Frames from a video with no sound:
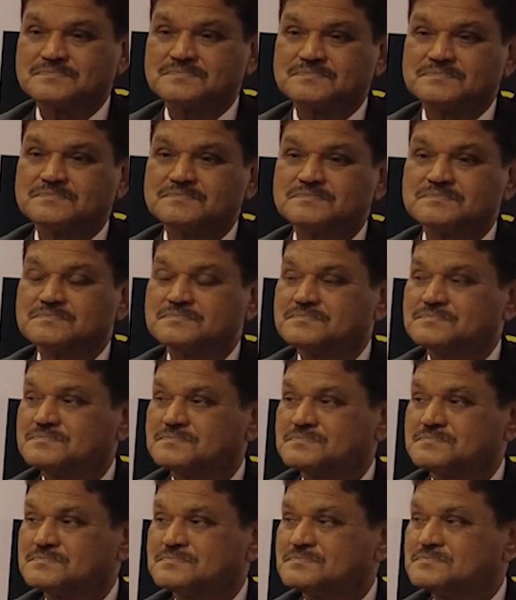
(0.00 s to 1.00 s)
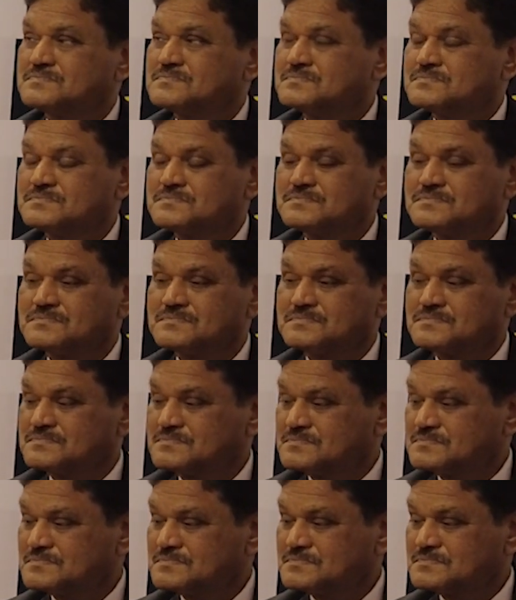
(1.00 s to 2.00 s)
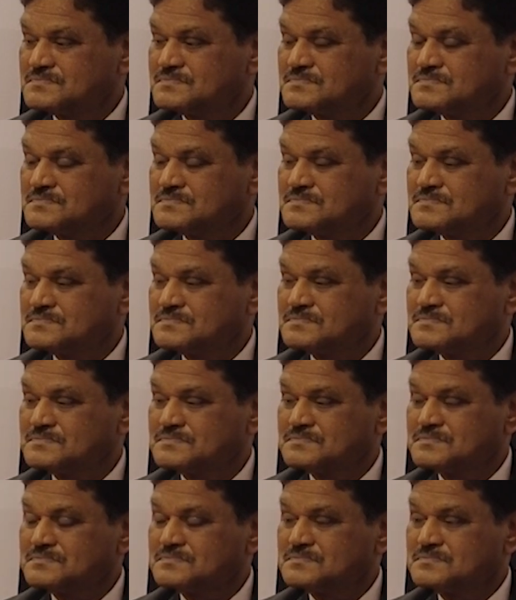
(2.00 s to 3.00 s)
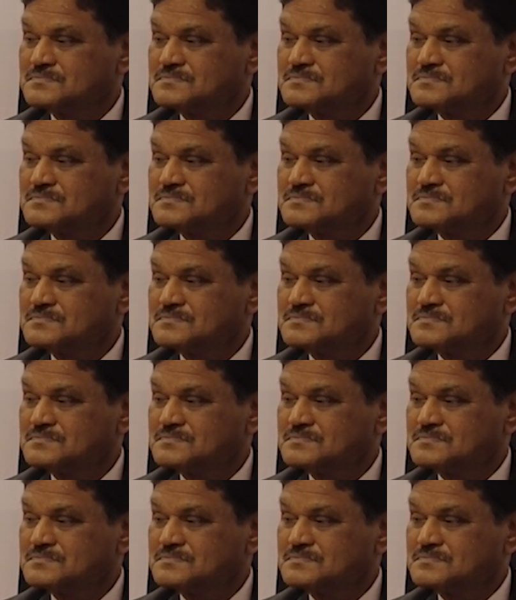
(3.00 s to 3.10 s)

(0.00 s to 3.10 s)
(silent)